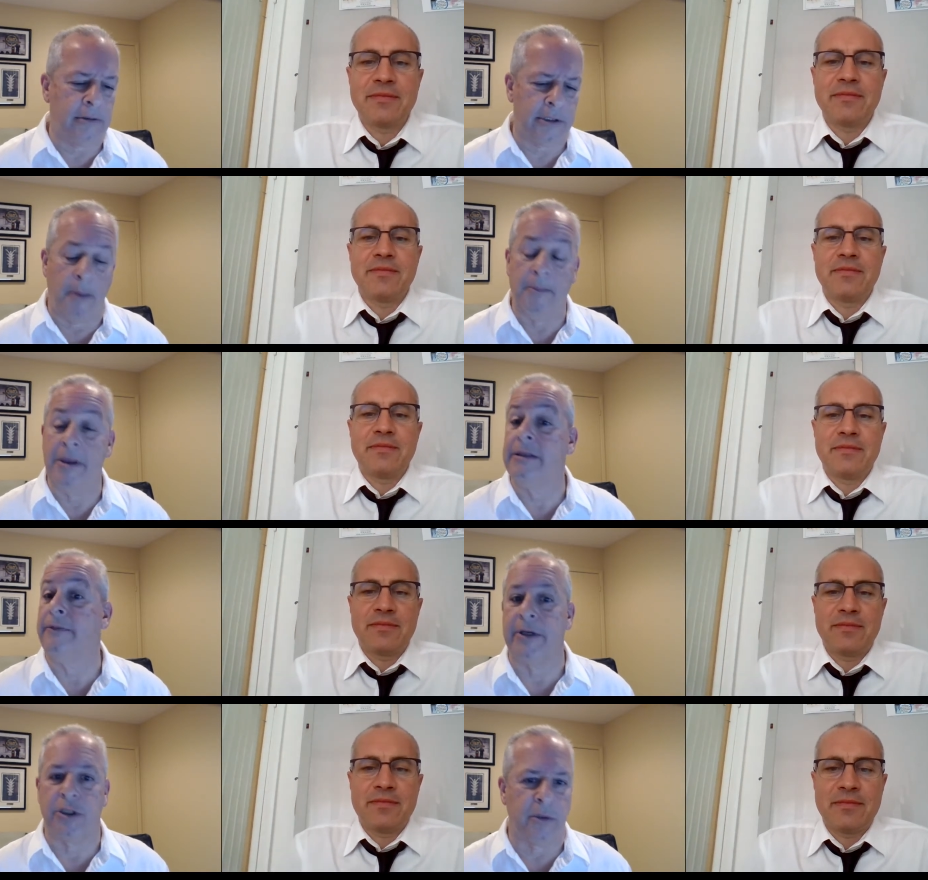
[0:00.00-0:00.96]
Speaker 1: Some
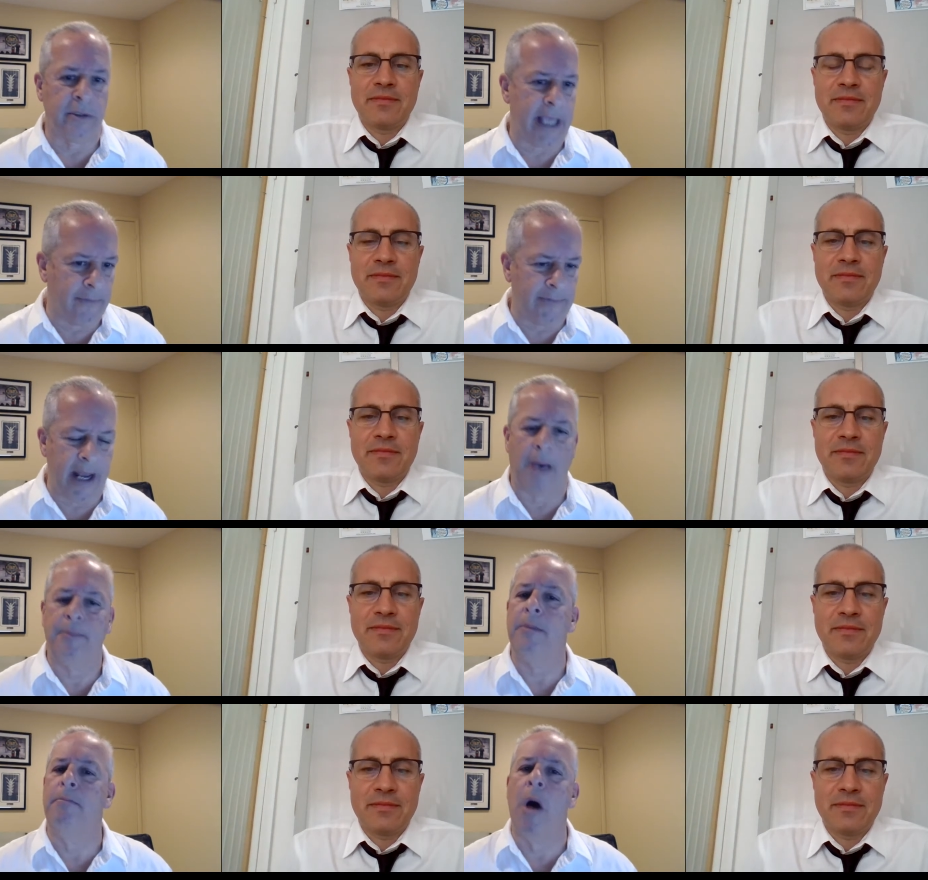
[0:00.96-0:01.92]
individuals have
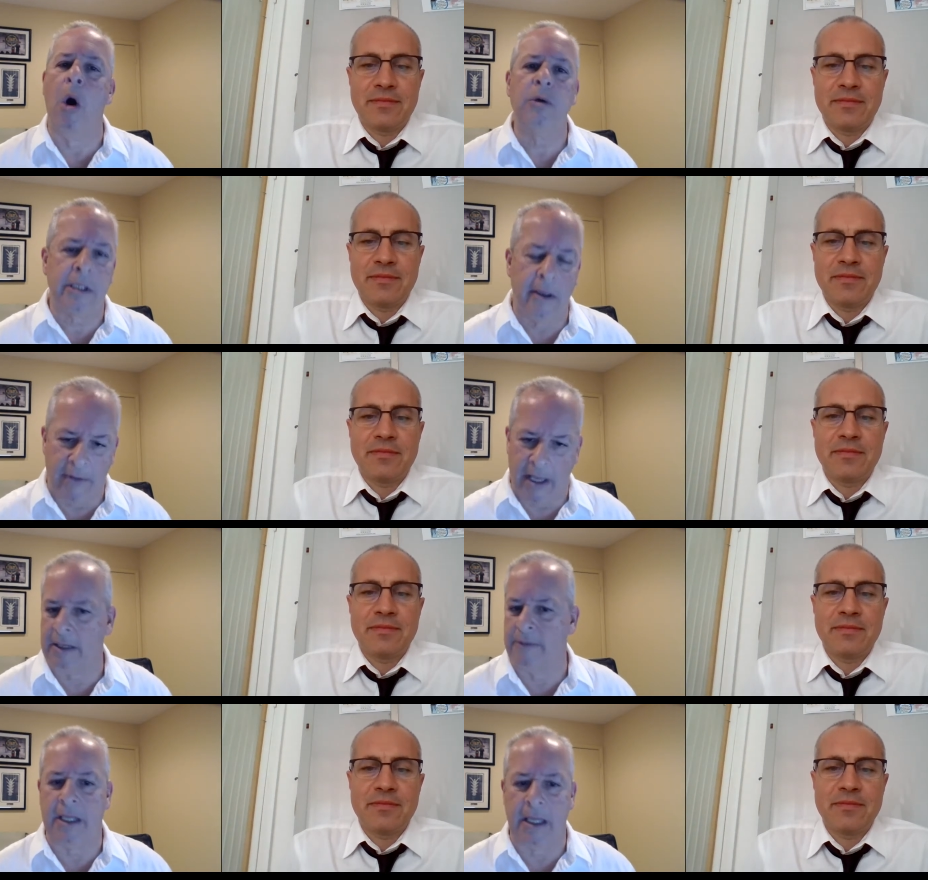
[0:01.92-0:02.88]
not, but most of
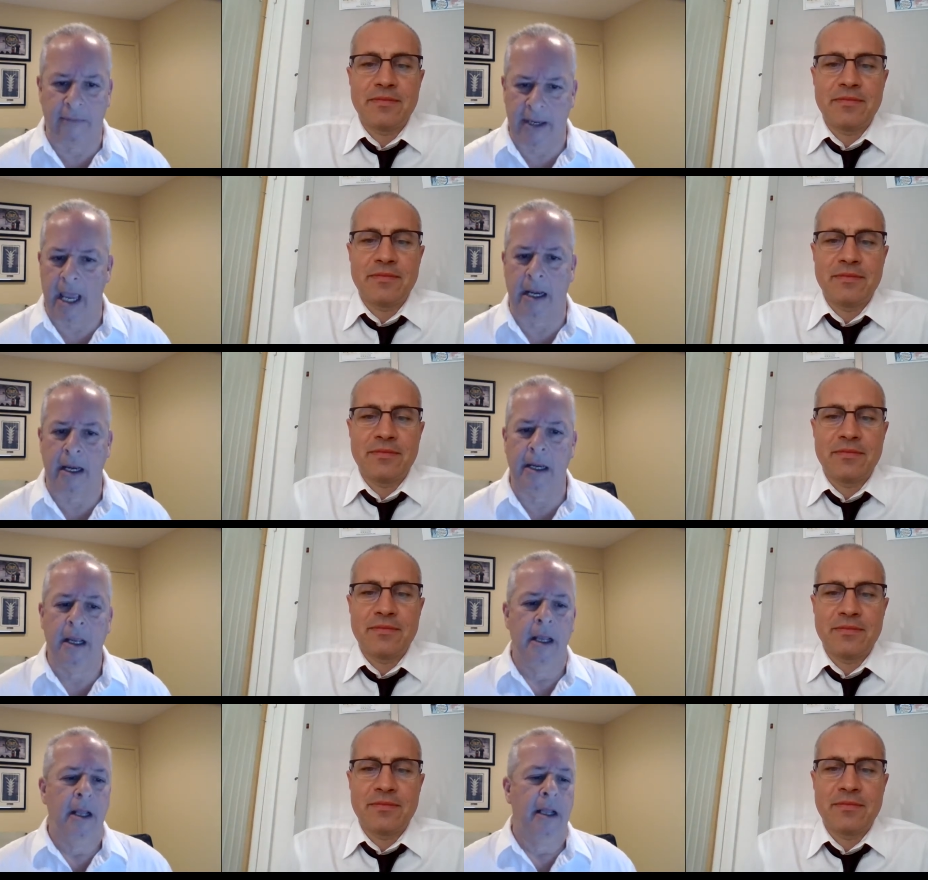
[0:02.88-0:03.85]
us have
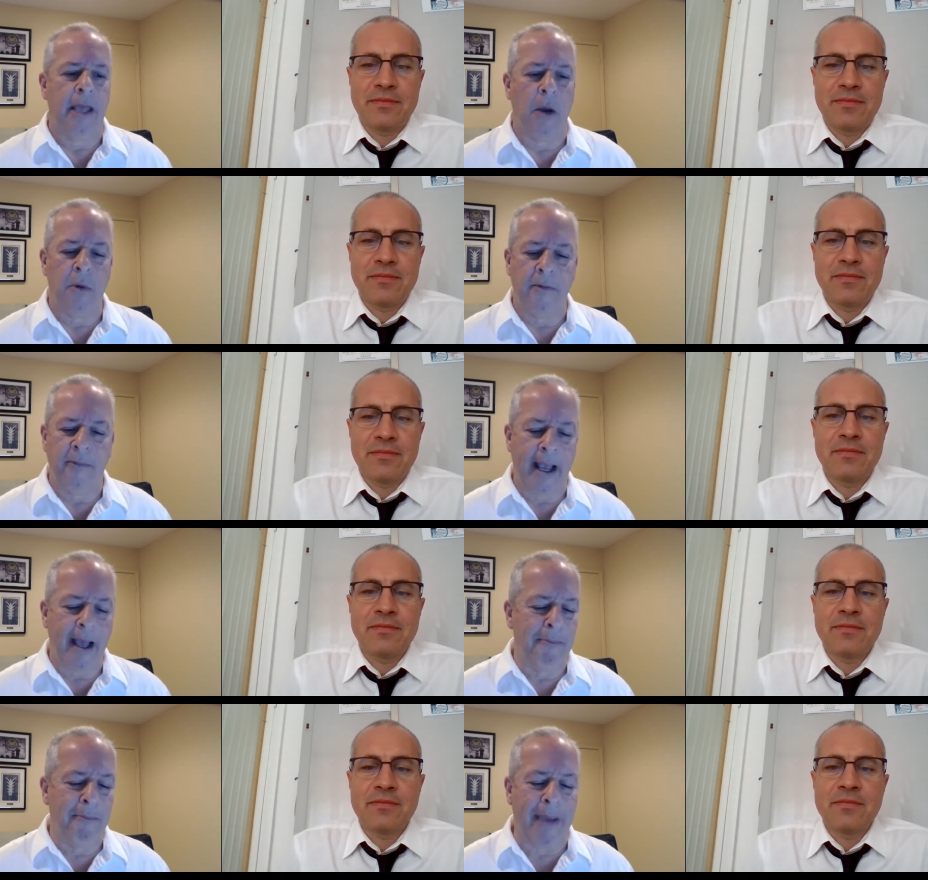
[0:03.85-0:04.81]
deviated that we've
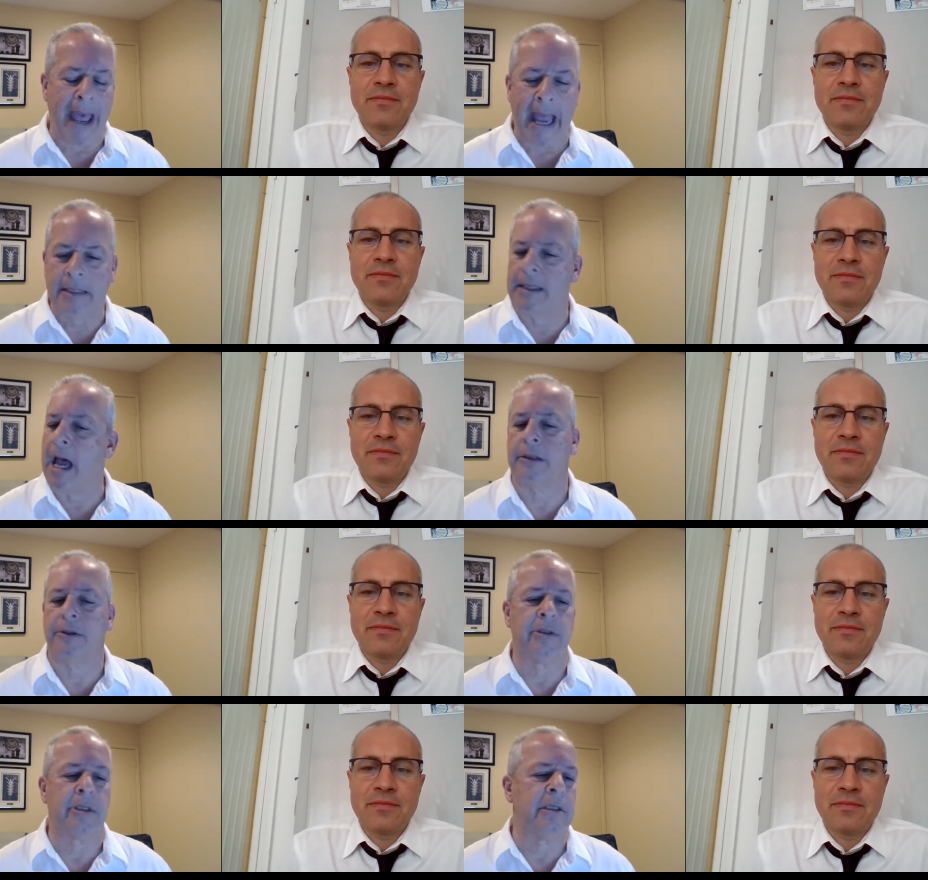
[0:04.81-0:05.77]
become back
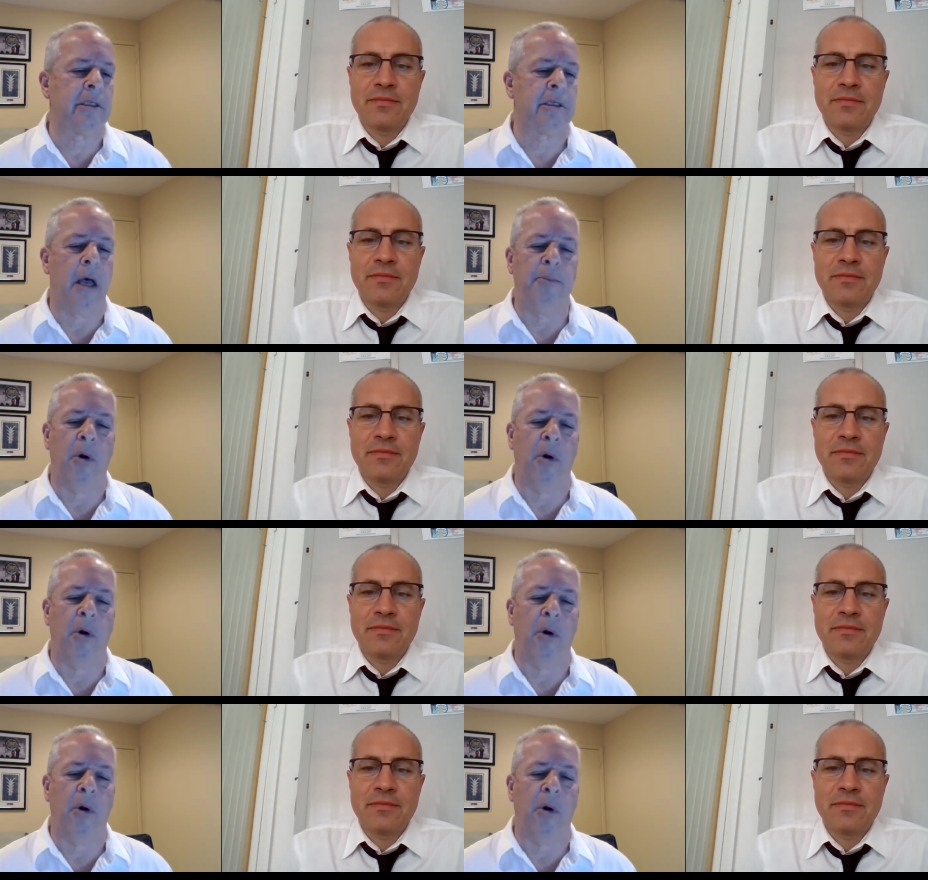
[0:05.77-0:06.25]
doctors and sub